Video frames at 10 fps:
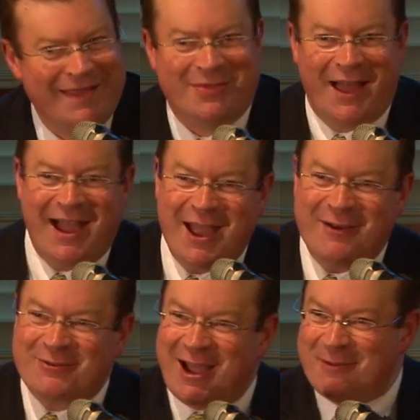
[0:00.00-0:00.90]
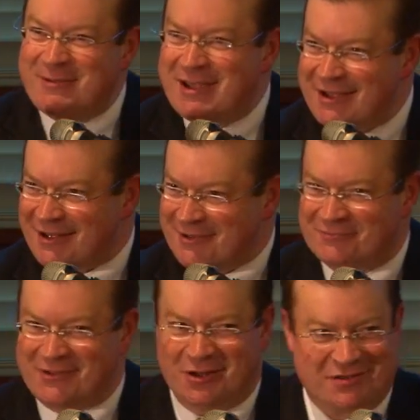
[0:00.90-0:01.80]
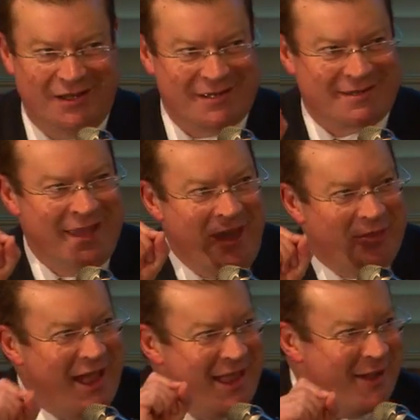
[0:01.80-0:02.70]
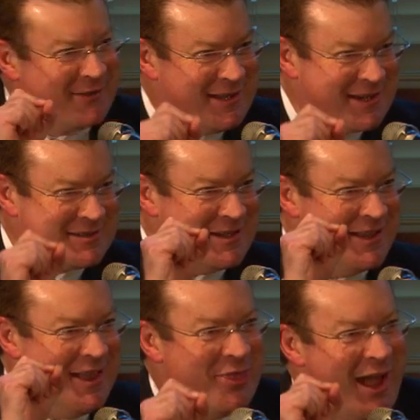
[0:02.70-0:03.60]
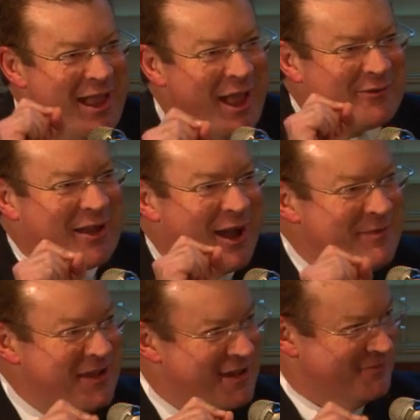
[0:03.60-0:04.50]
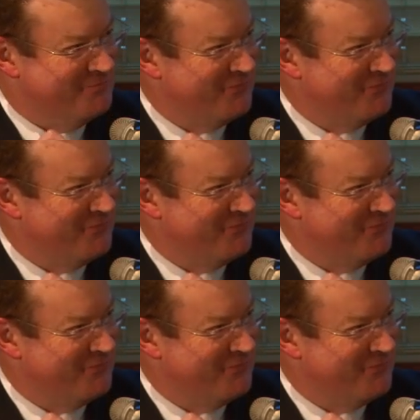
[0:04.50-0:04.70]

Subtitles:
They have come here, go Tigers, next year, they have come here